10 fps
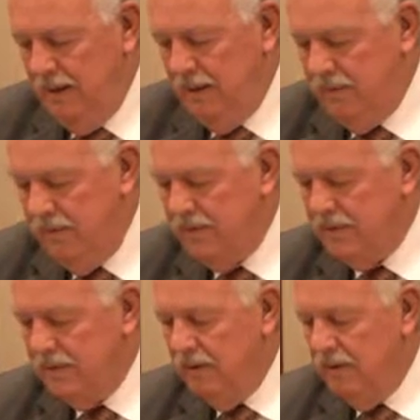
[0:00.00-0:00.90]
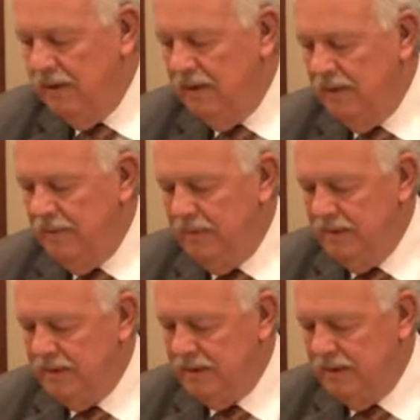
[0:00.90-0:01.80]
3 years ago, when the
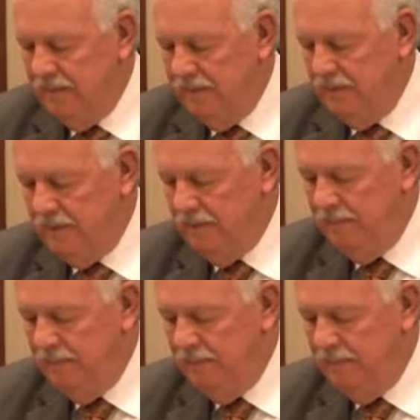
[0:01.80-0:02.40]
Democrats and liberal